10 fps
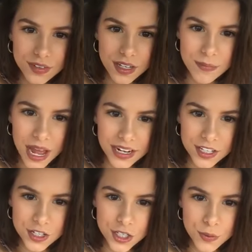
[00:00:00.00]

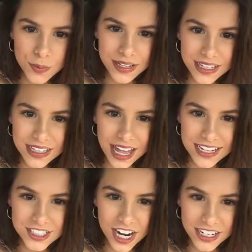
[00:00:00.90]
Maddie, do you really
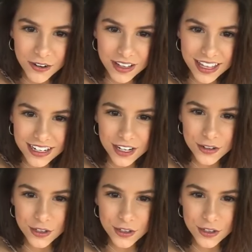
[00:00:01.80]
like Johnny Orlando? You